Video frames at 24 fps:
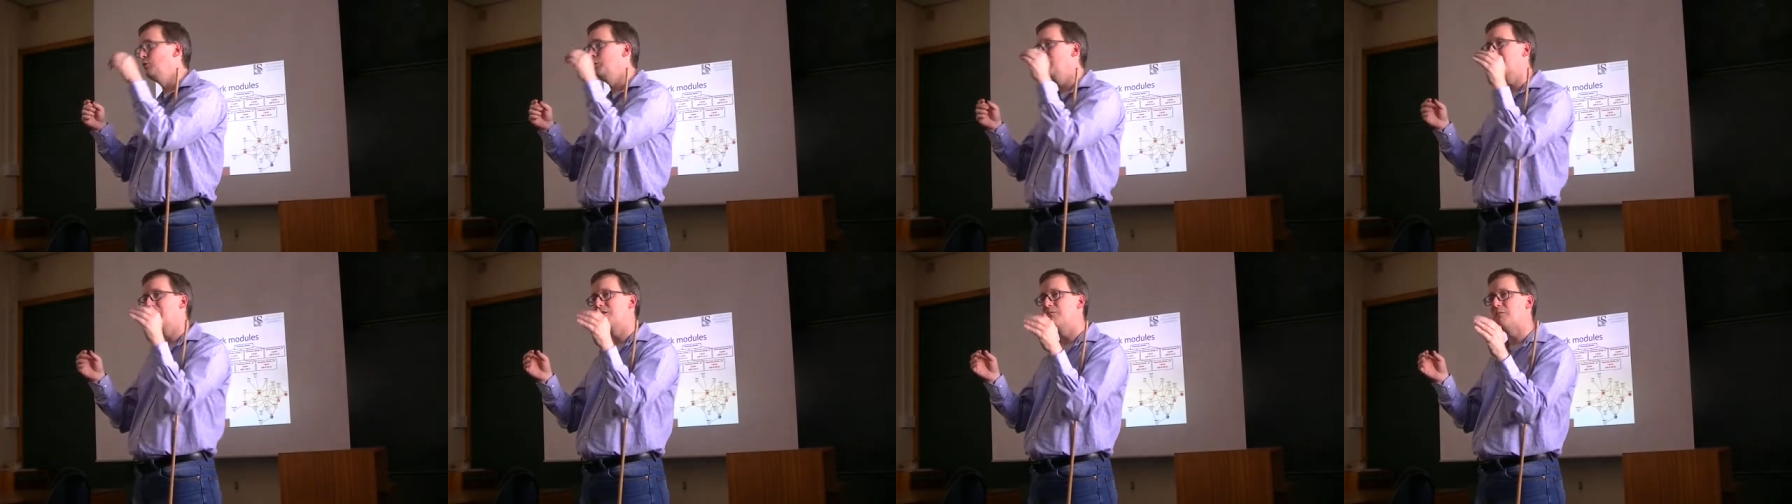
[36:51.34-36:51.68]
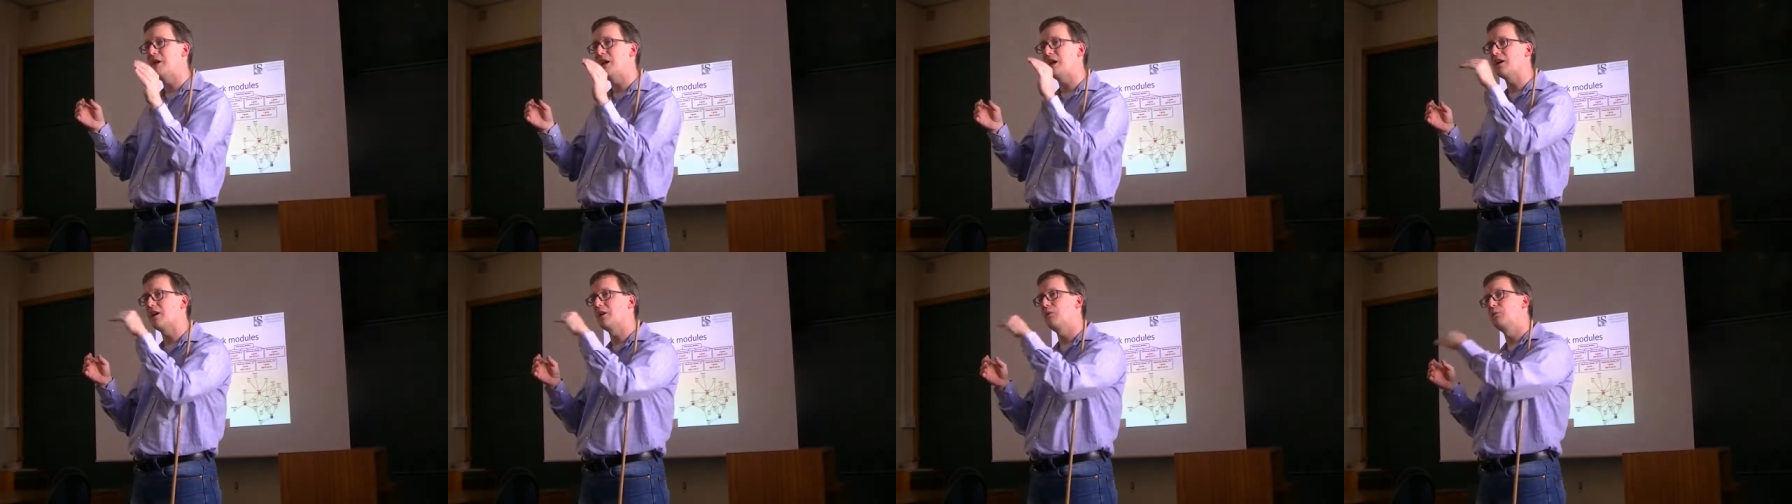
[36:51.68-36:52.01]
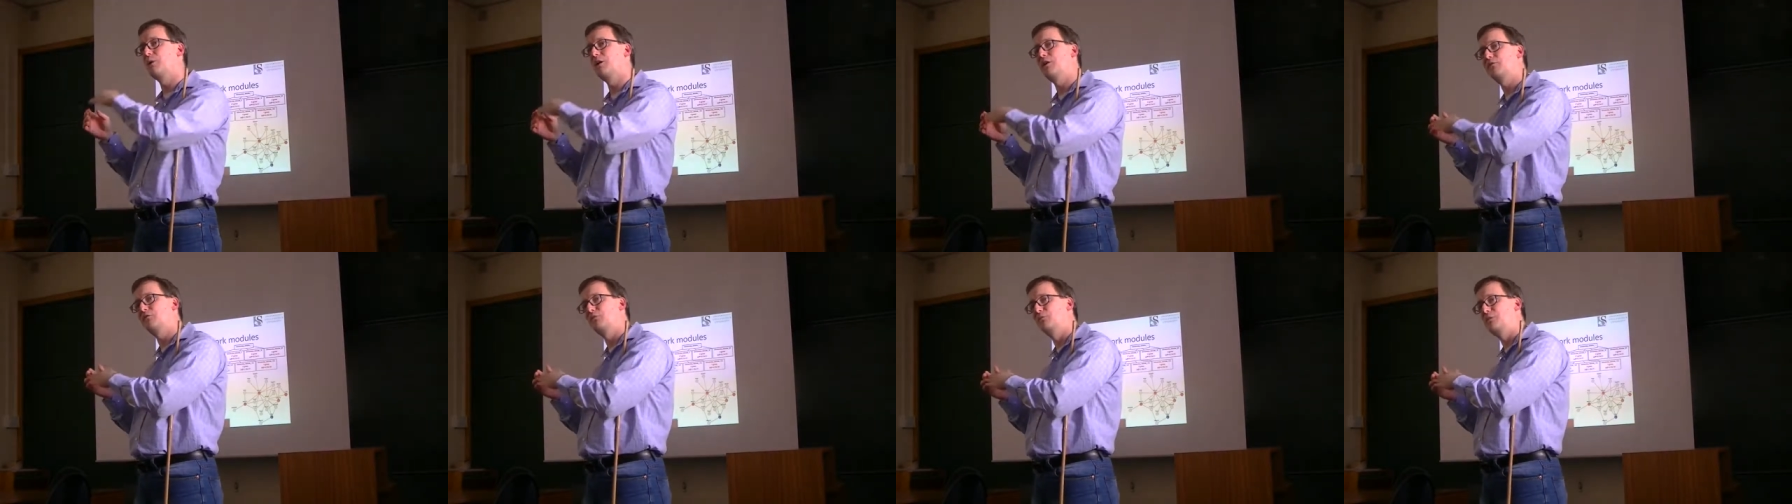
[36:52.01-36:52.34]
we can make our
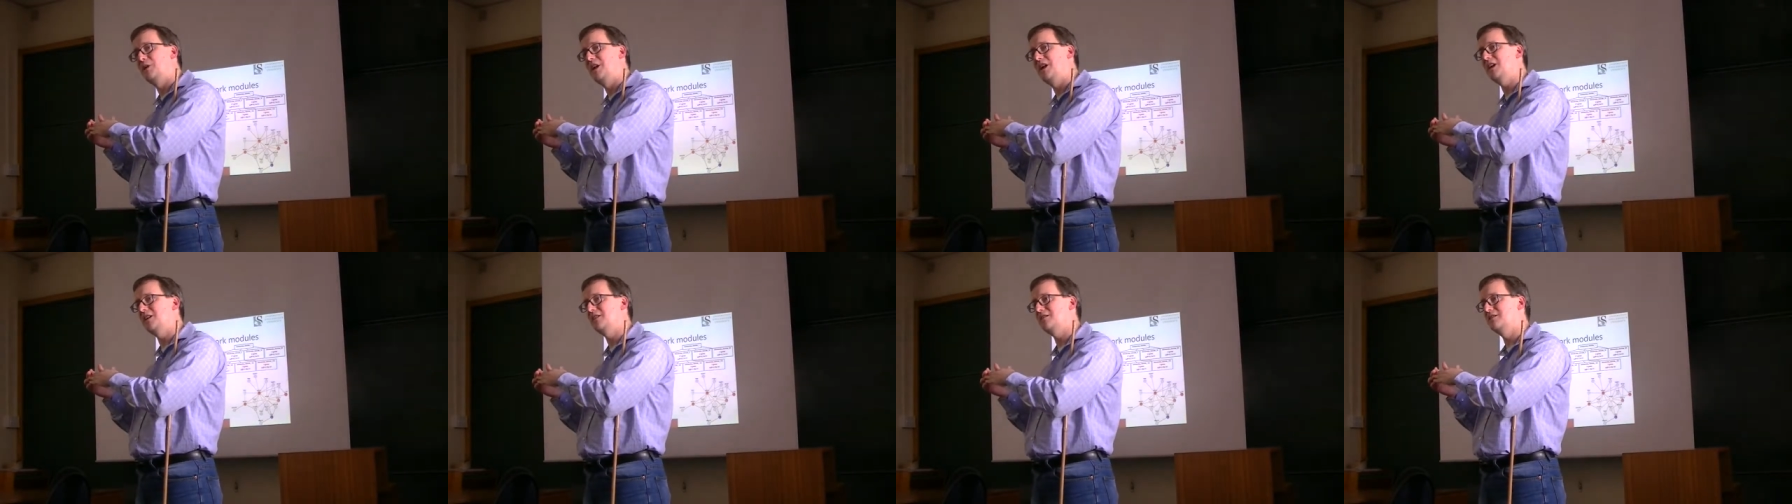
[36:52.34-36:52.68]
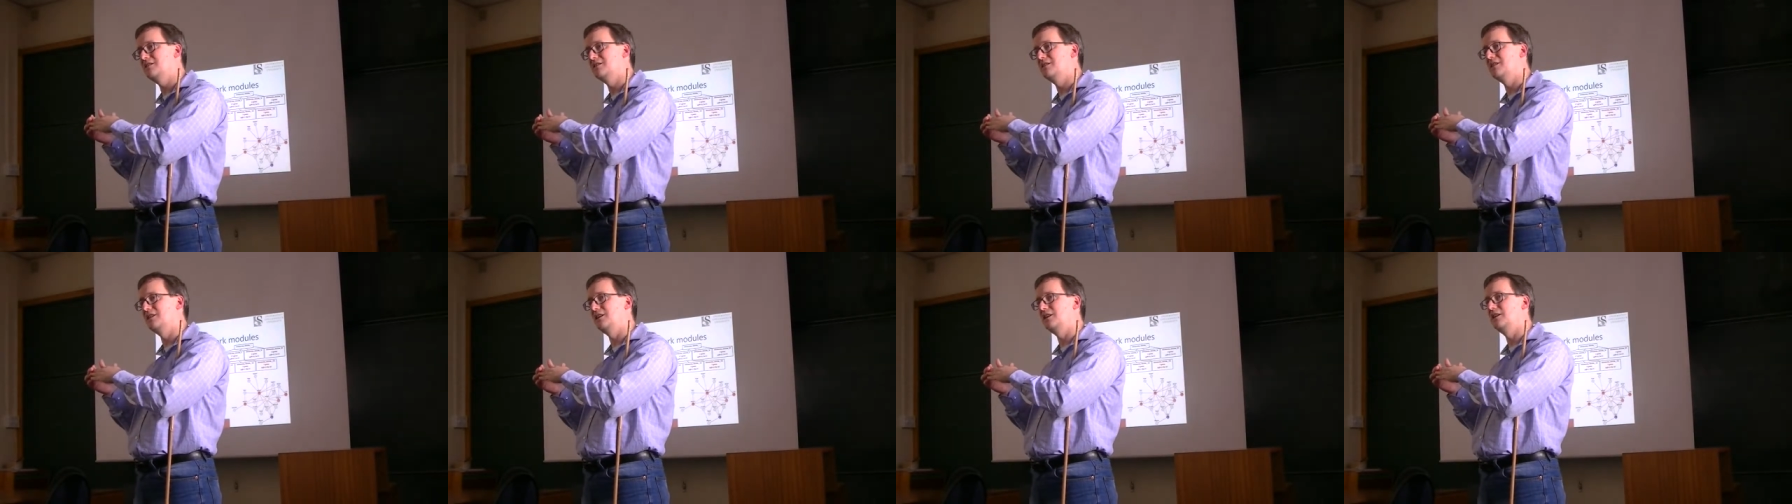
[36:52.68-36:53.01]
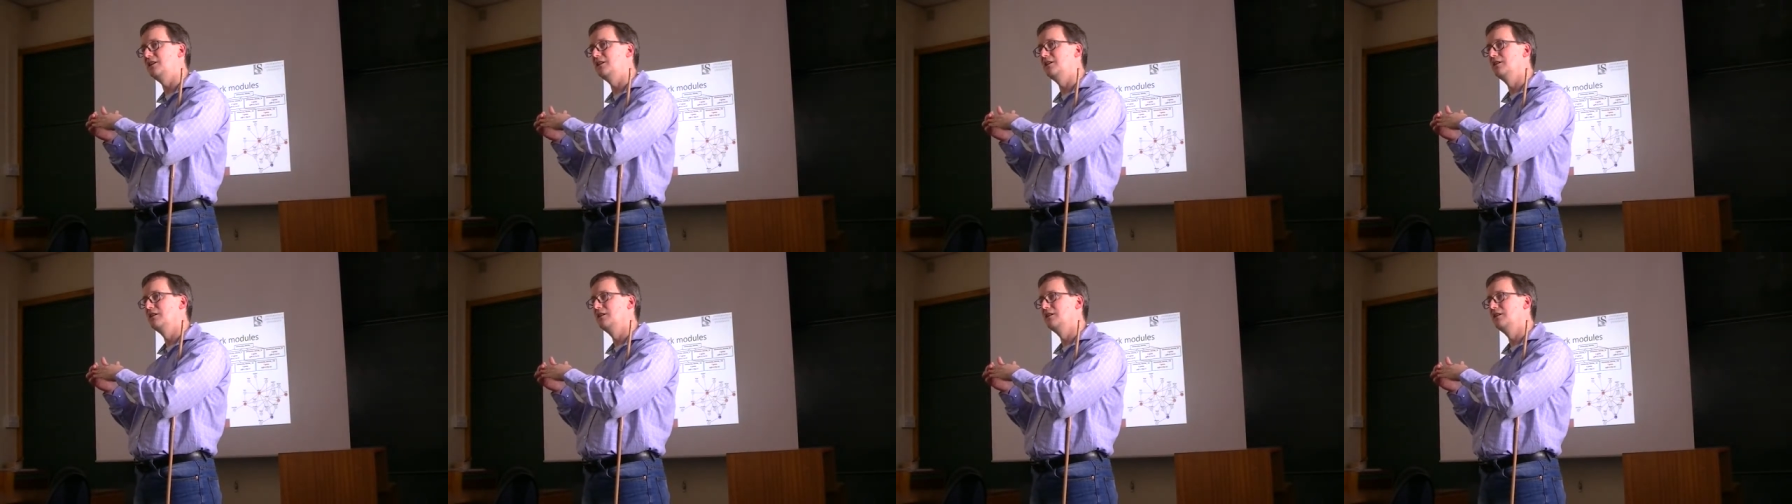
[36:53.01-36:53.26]
way from A to D.